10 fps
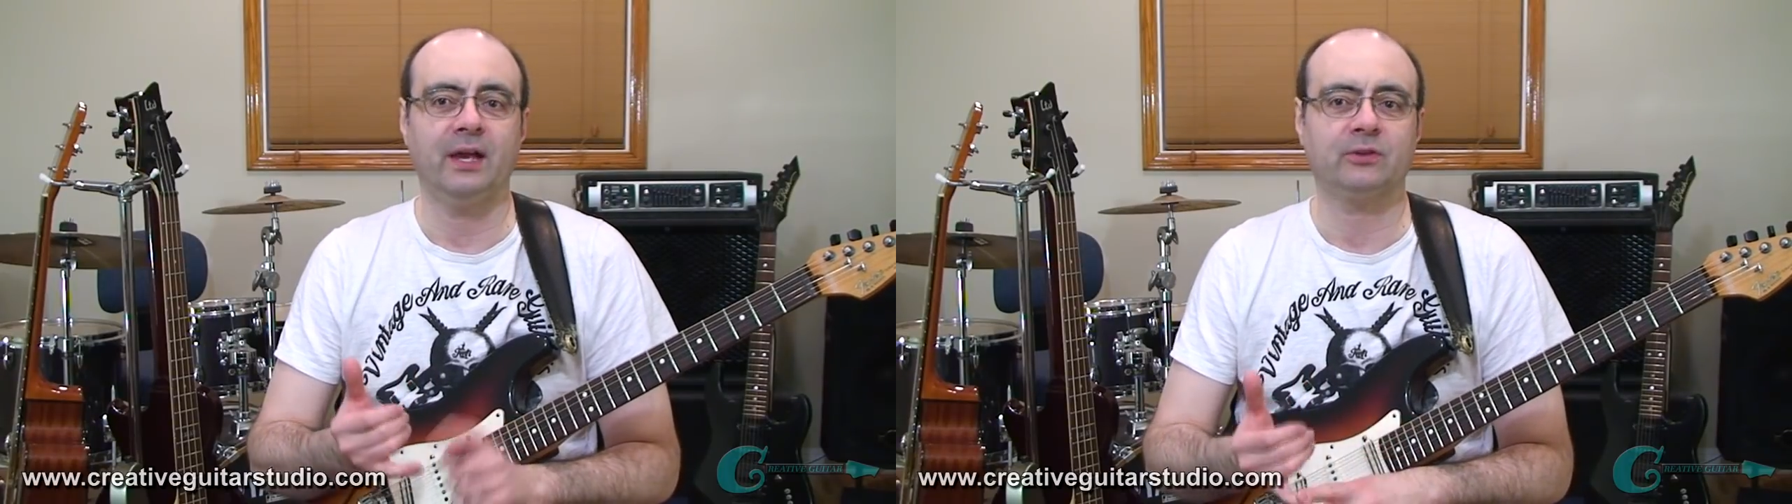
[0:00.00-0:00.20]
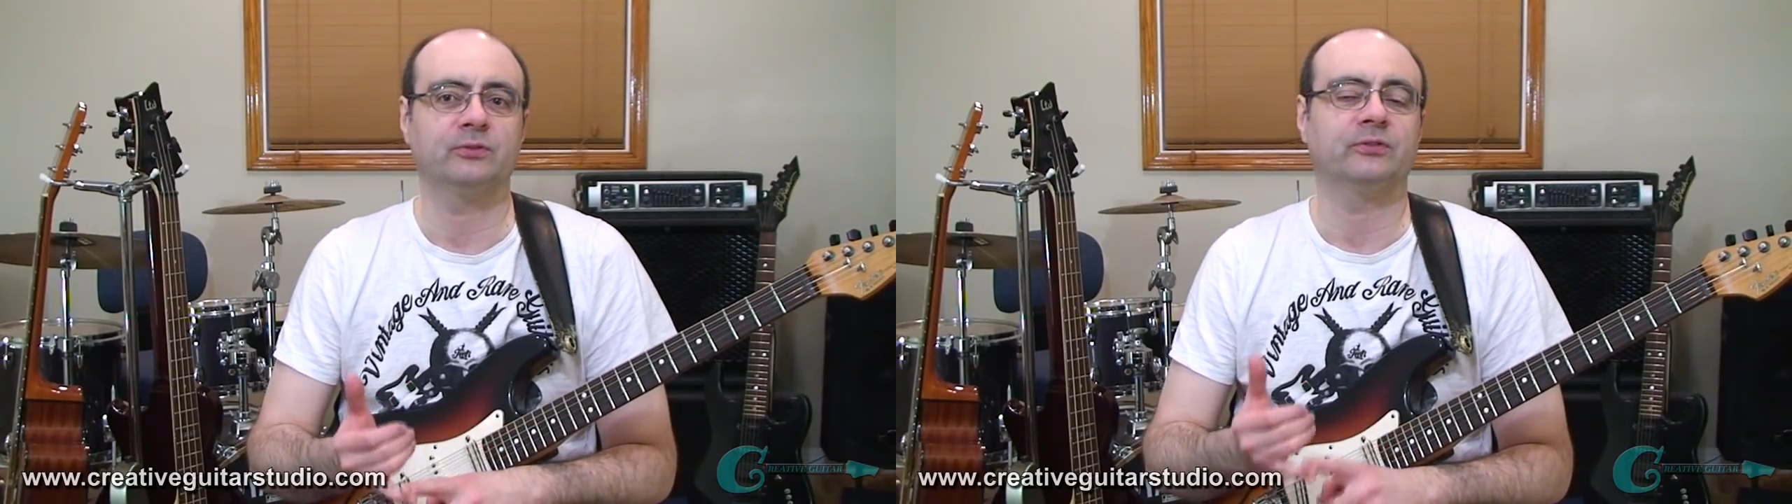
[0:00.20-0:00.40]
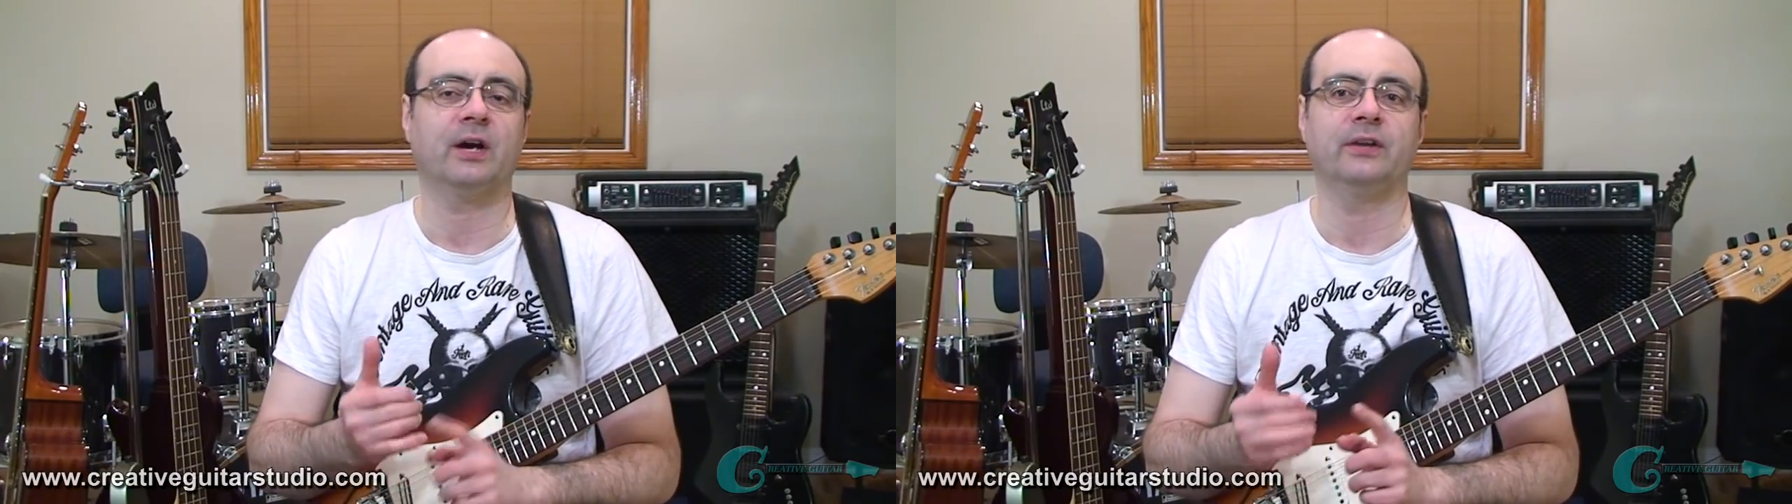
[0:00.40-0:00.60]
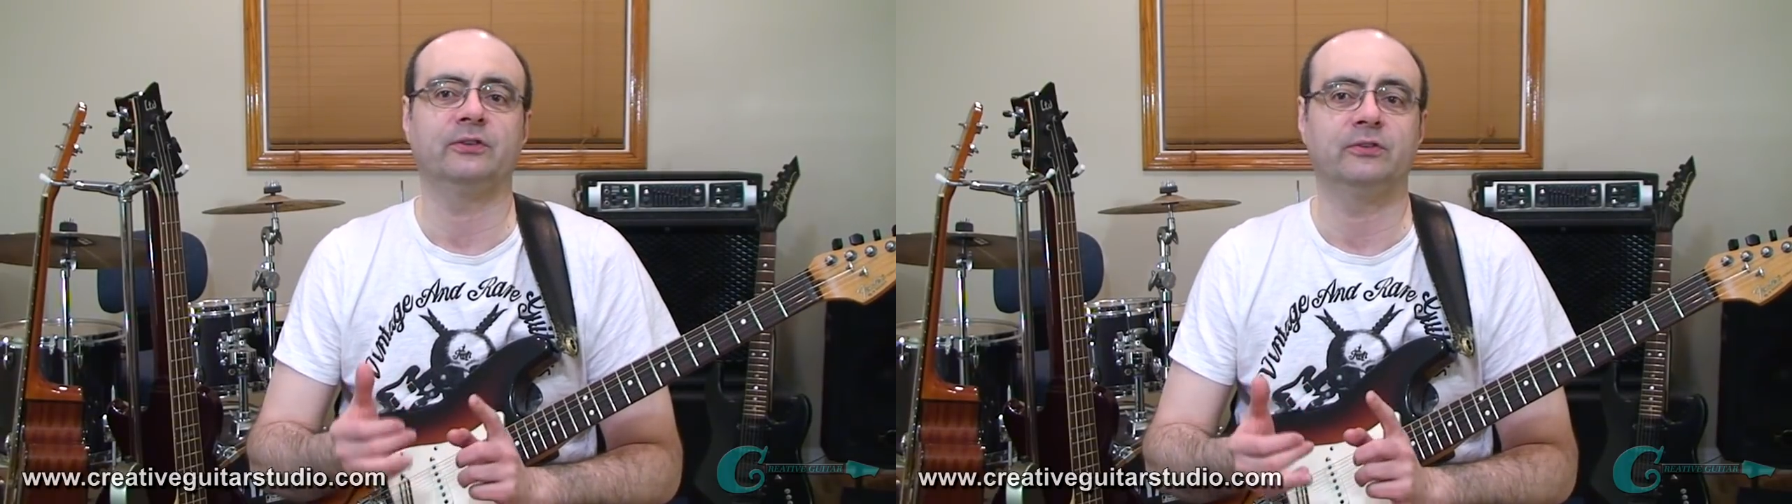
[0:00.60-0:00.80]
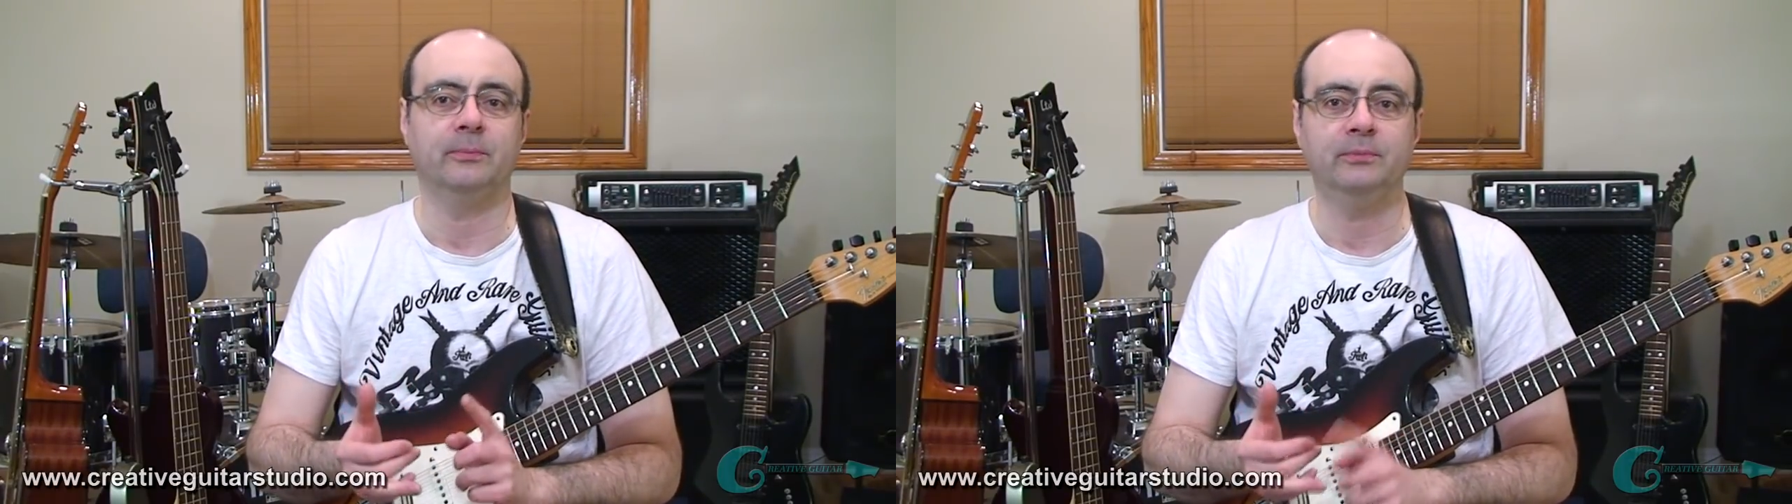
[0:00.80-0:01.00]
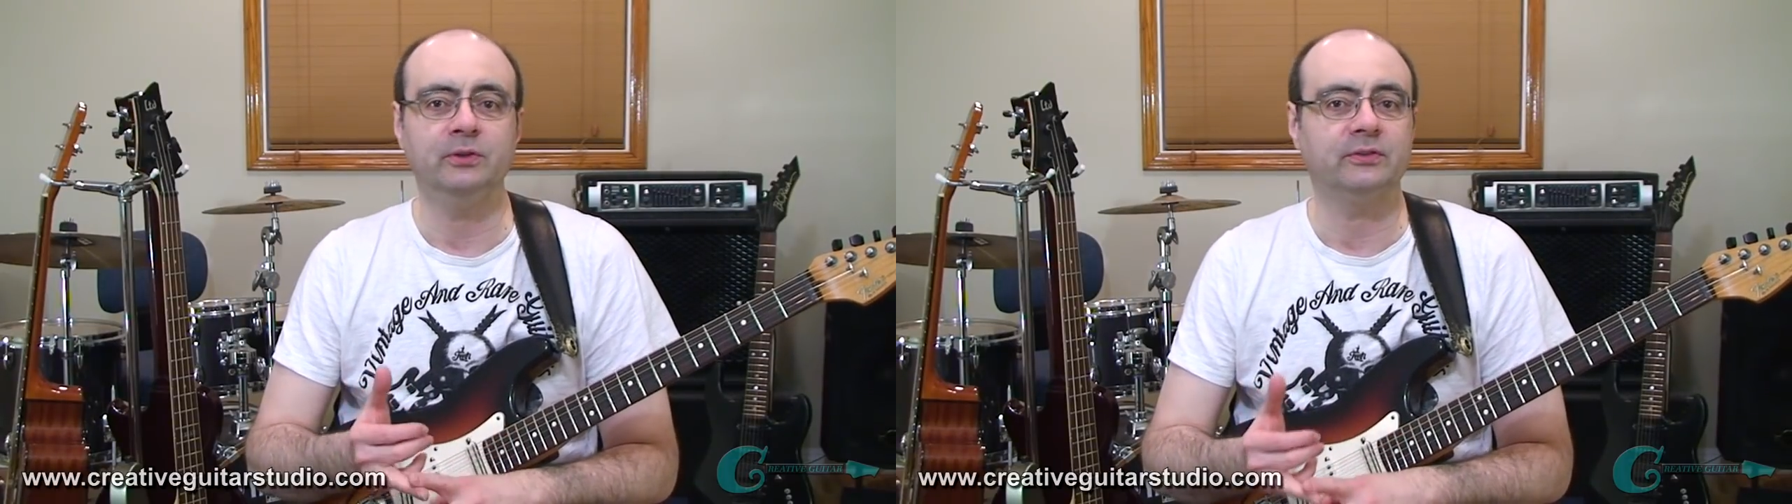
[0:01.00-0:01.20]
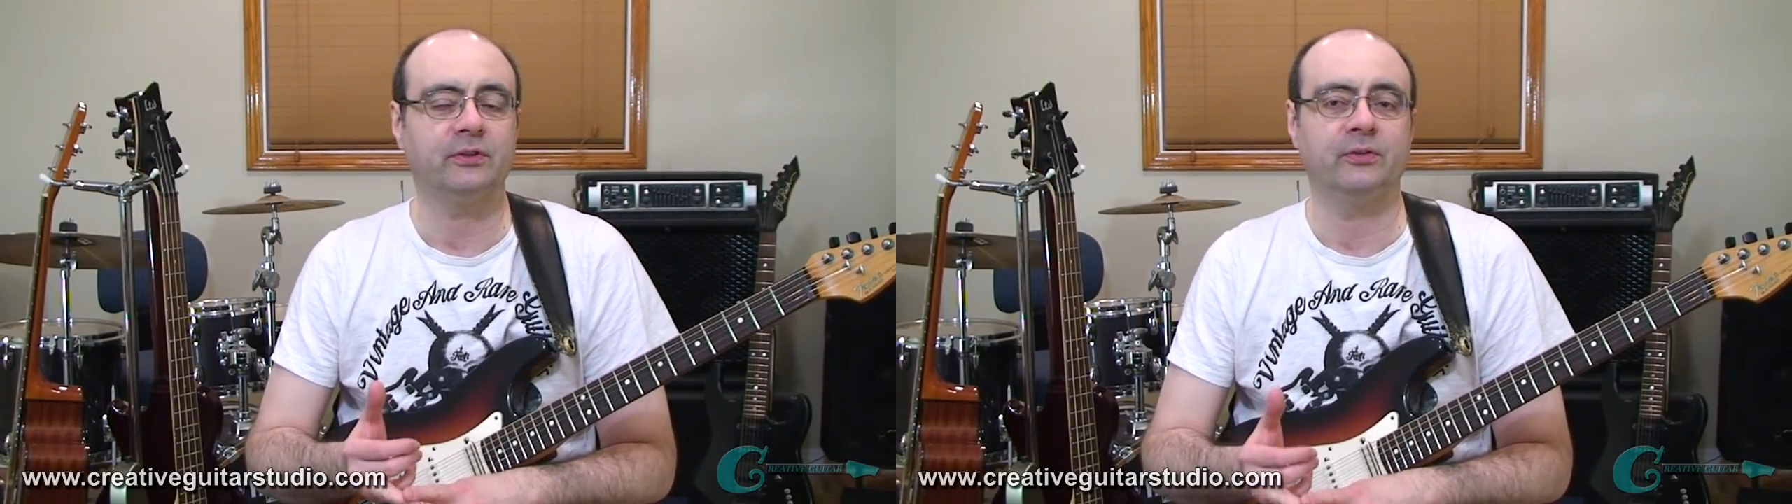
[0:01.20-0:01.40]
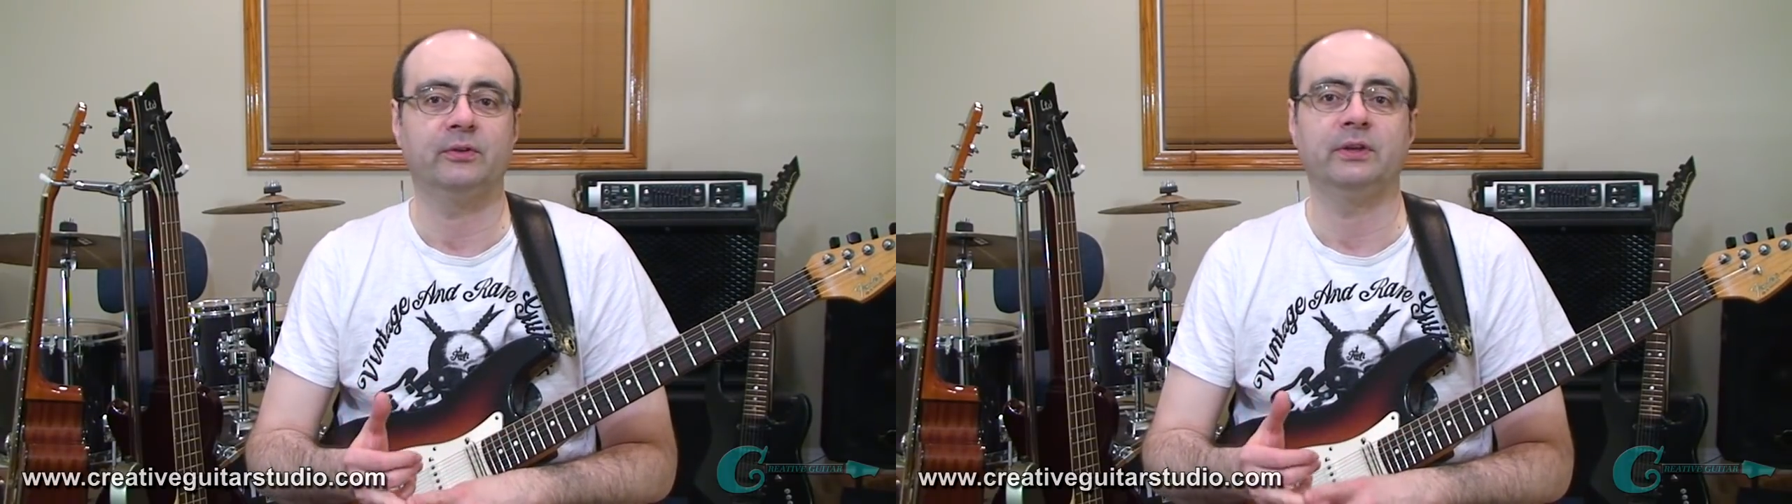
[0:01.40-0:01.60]
exercises, music
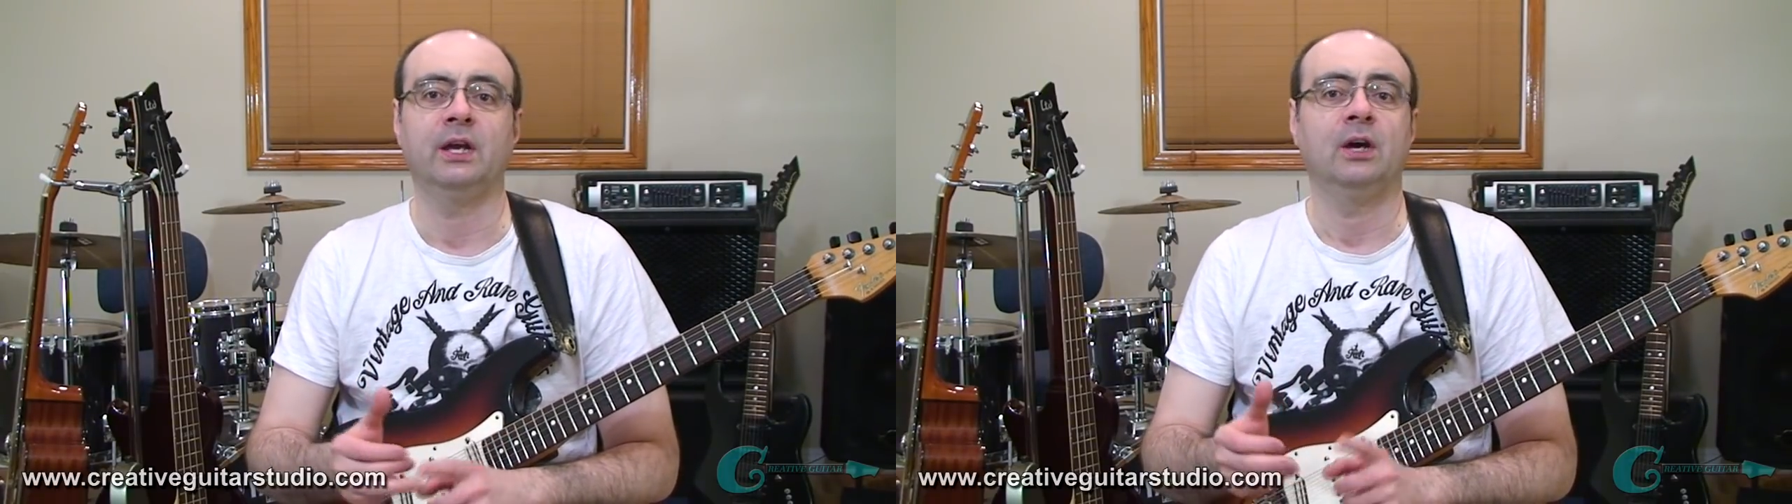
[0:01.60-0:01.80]
theory,